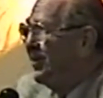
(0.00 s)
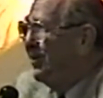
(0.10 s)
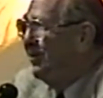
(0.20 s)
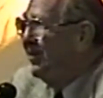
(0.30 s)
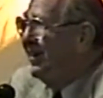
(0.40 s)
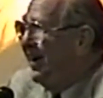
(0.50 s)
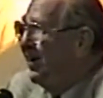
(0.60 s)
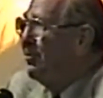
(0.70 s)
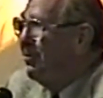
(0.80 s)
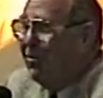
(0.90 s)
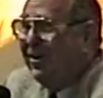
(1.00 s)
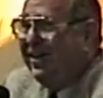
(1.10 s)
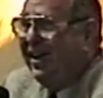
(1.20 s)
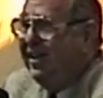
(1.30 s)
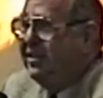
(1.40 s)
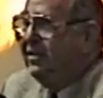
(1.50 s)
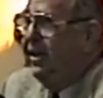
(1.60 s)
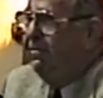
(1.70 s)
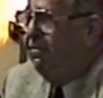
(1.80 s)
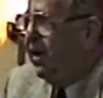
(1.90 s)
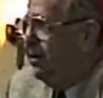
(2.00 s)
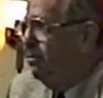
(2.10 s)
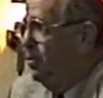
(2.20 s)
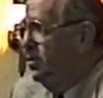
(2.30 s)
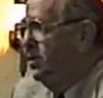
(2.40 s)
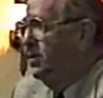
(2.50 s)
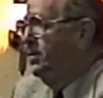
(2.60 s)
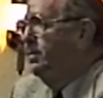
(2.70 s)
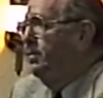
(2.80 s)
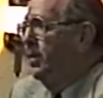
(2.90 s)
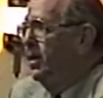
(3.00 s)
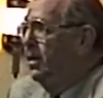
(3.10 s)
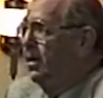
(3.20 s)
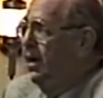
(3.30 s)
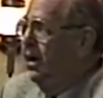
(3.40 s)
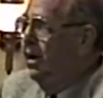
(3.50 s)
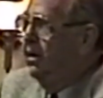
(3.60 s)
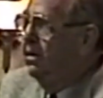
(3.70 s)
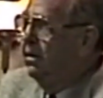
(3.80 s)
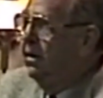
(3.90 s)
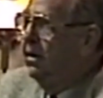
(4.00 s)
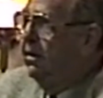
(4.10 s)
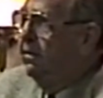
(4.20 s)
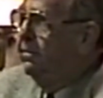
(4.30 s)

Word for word: so I could walk that easily in flight boots. And uh,